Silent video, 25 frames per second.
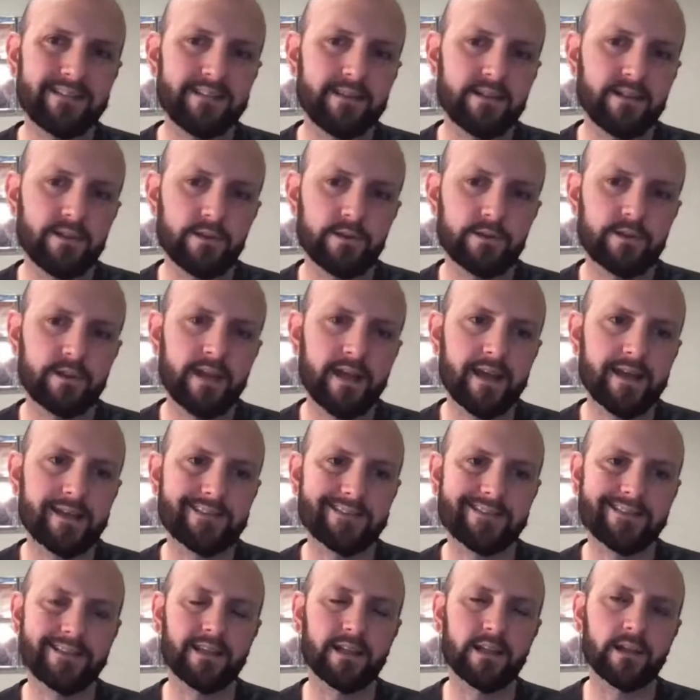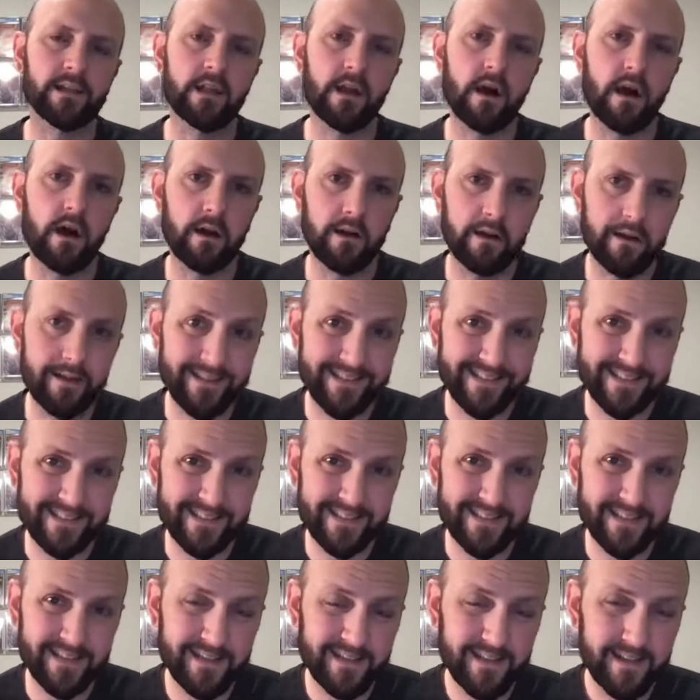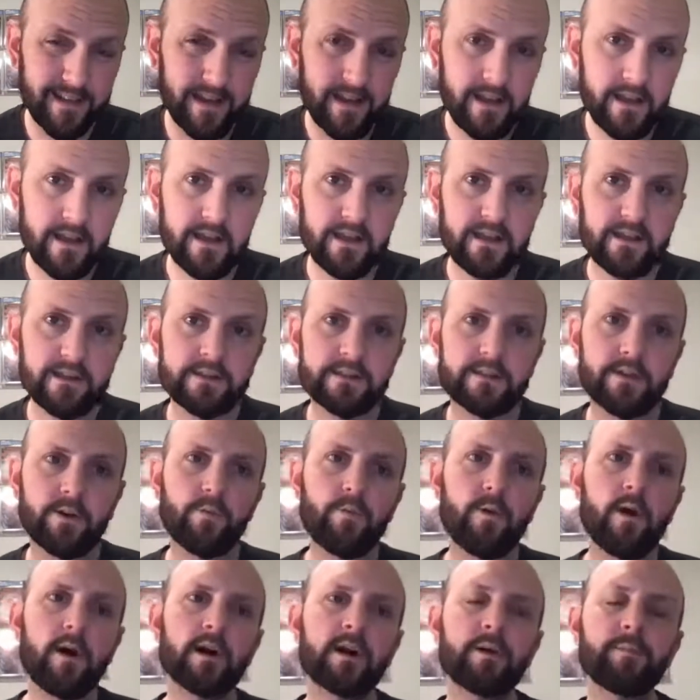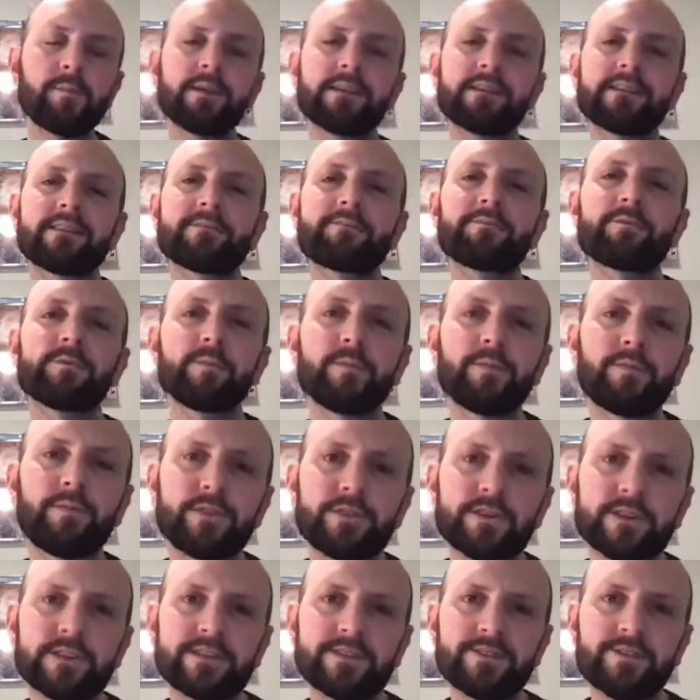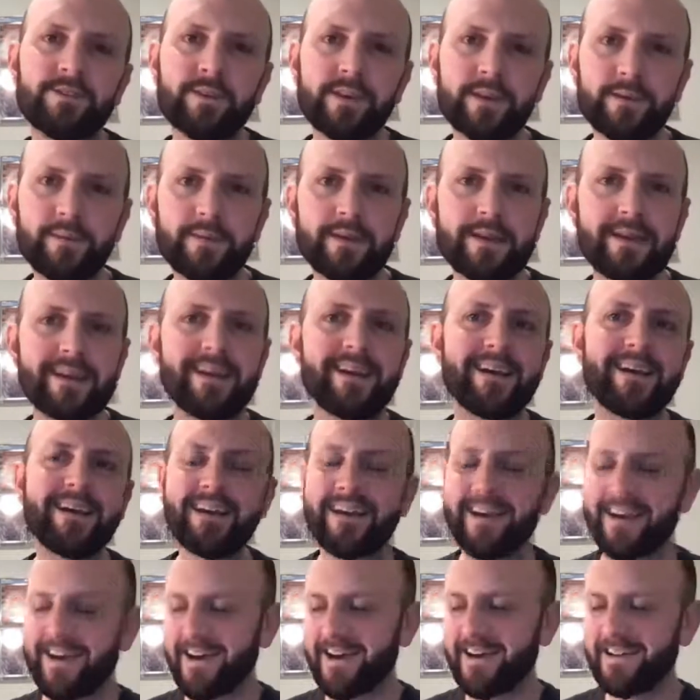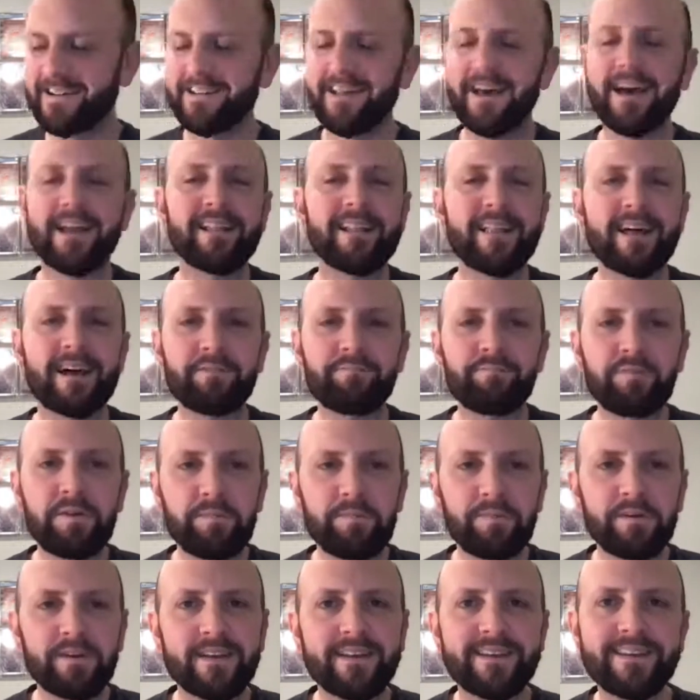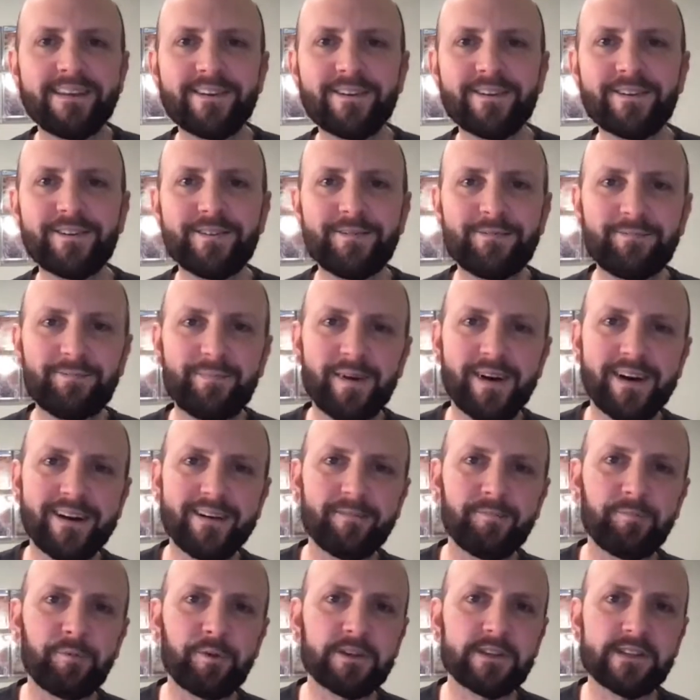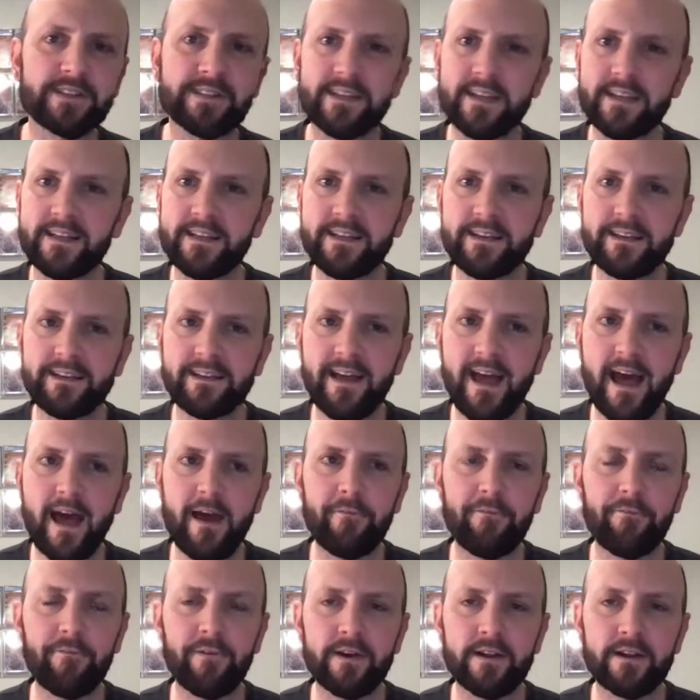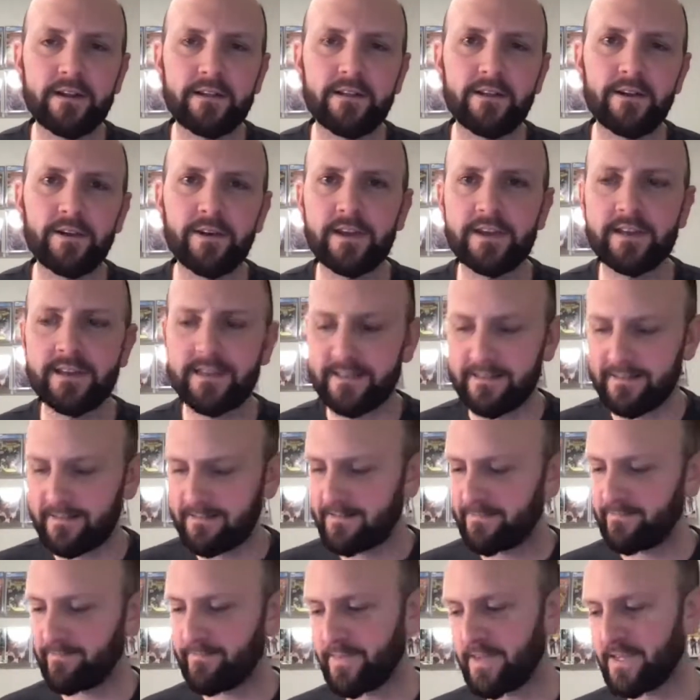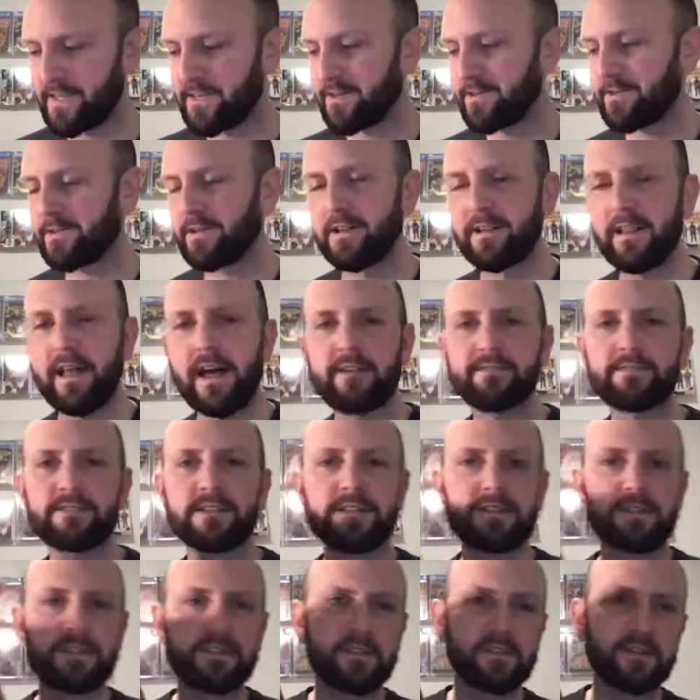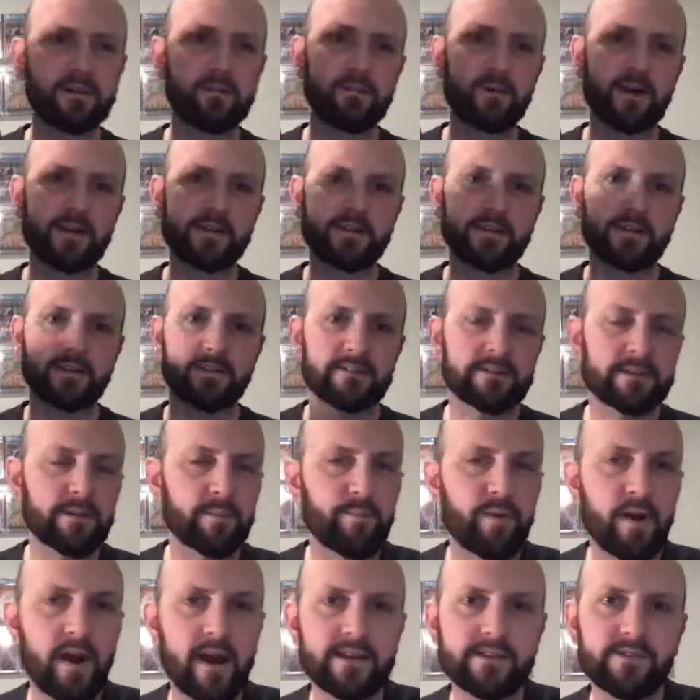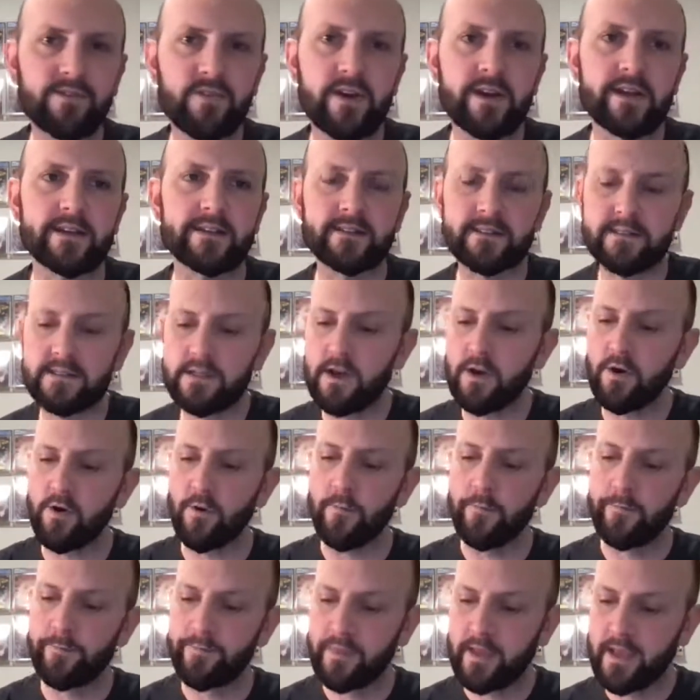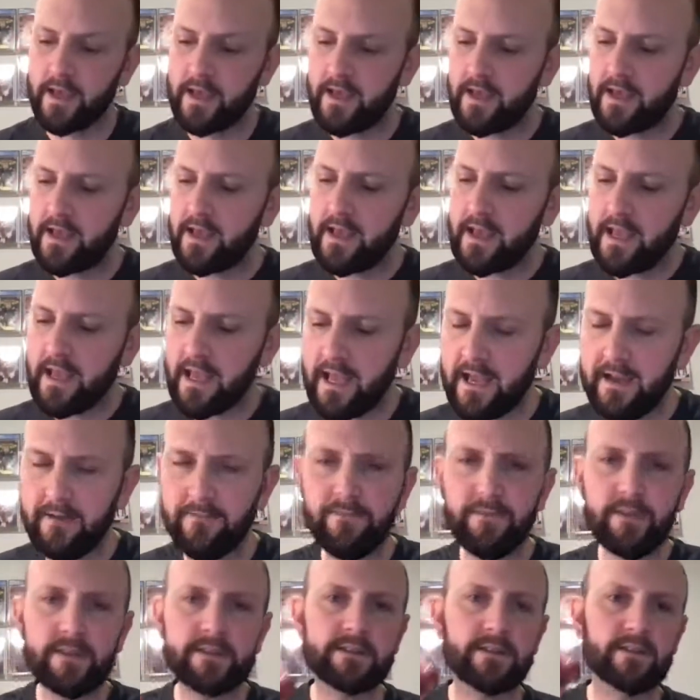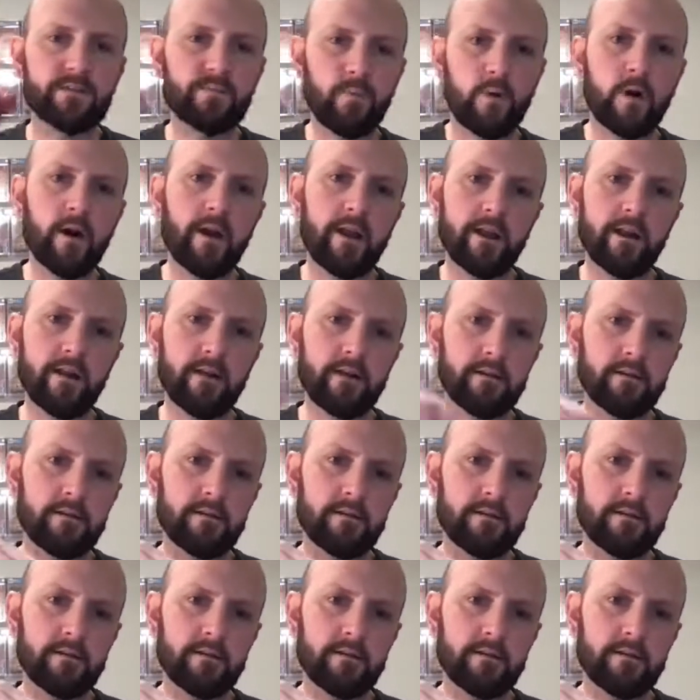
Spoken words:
tier takes the longest. So welcome into the room if you're just joining me. Not a lot of people here, but we're just gonna have fun looking at, a live CGC unboxing, surprise grades. So if this is what,